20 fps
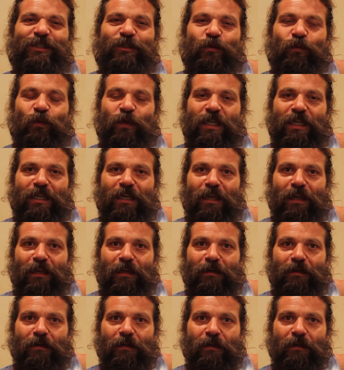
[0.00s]

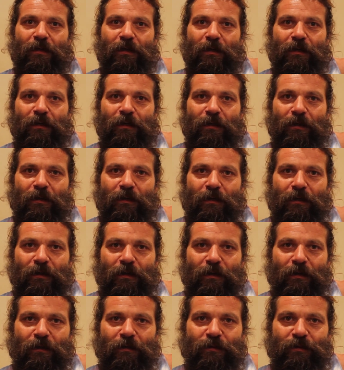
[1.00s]
weekend
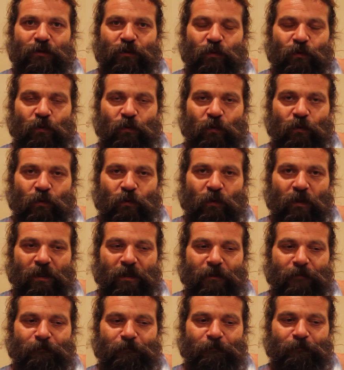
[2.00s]

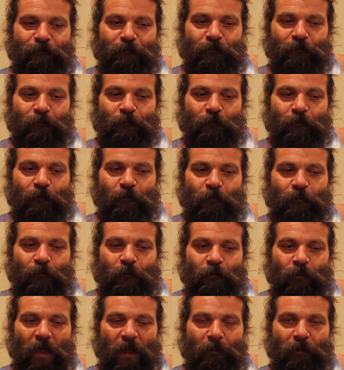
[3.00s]
to
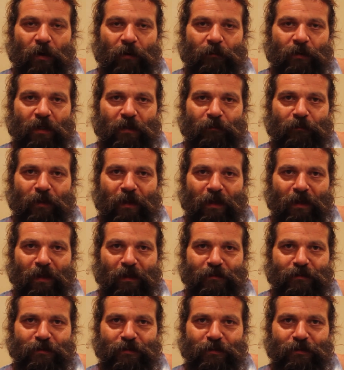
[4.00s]
Pumpkin
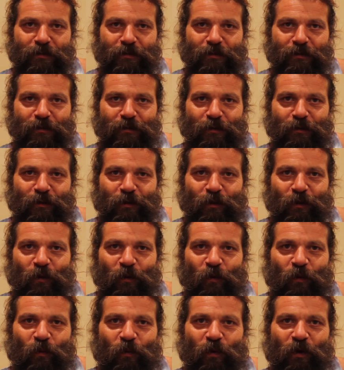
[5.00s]
Patch,
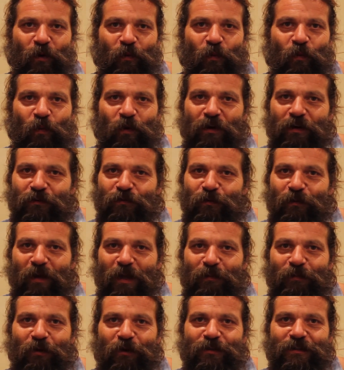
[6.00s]
where one of
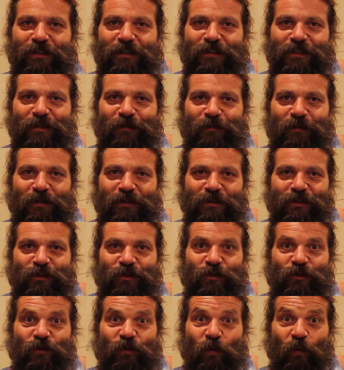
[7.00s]
my
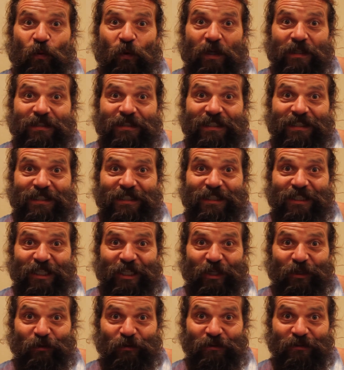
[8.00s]
participants 20
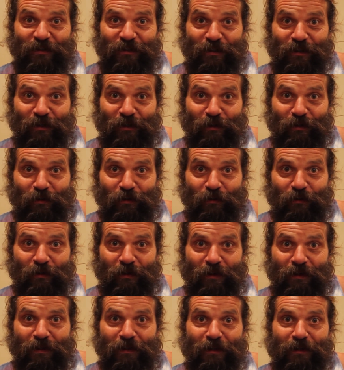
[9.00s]
years ago
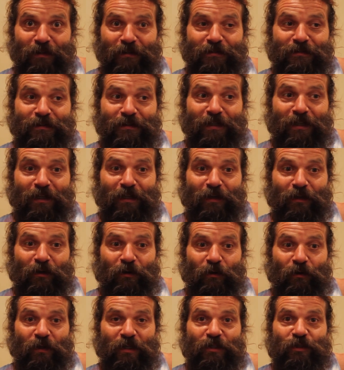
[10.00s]
is
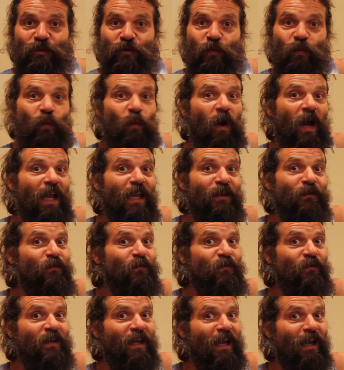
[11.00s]
now, his
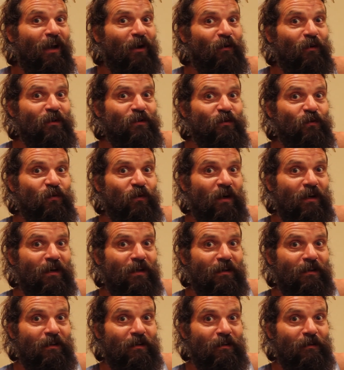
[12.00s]
wife now is
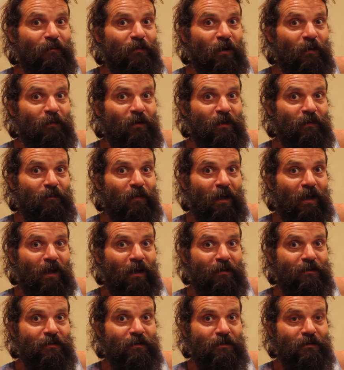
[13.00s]
running the Pumpkin
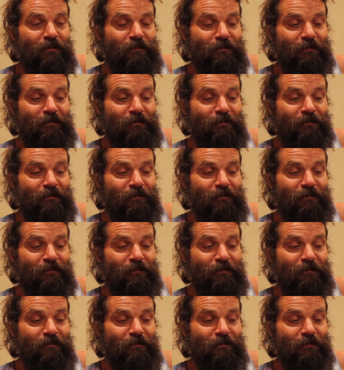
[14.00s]
Patch.